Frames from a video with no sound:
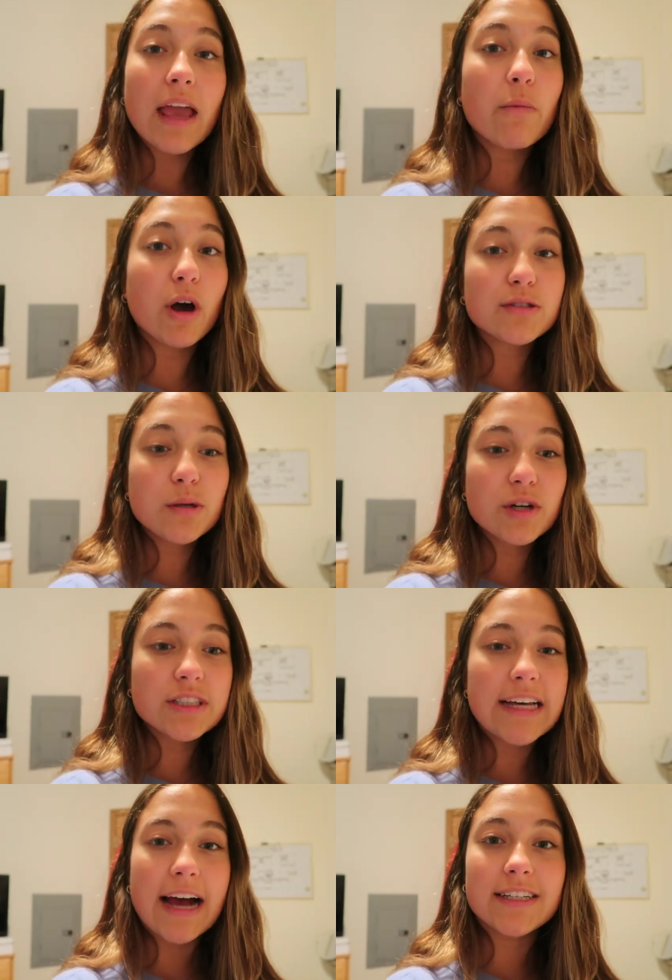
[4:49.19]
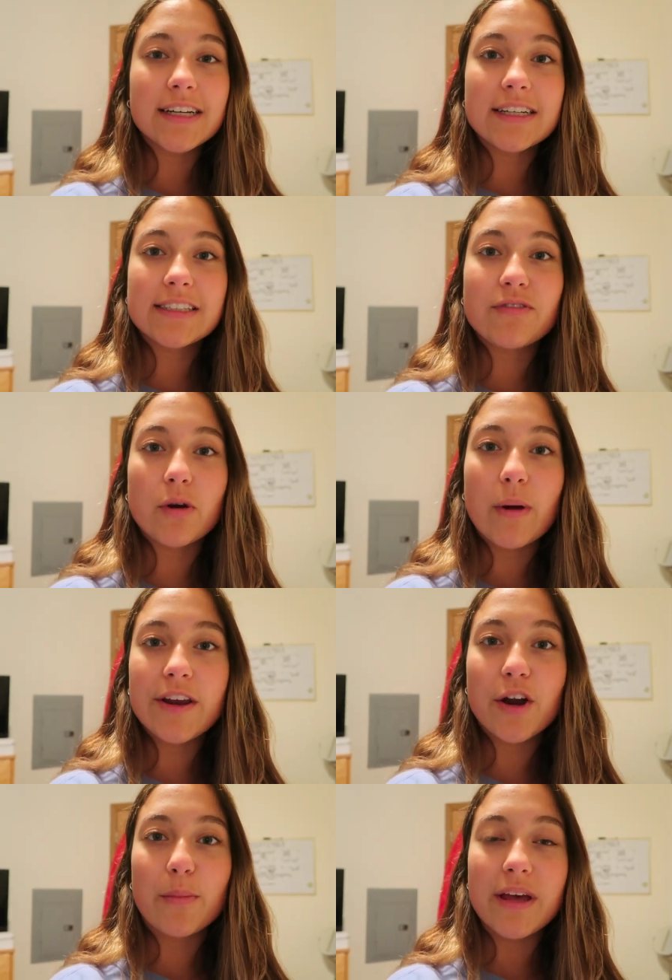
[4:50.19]
and we also learned tactics for
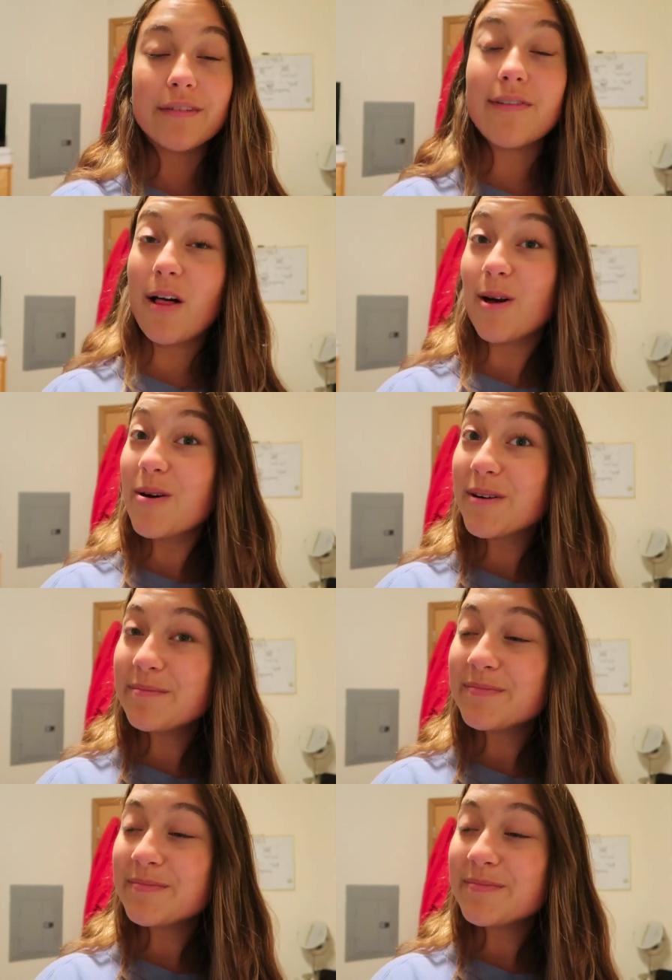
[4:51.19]
when you're being followed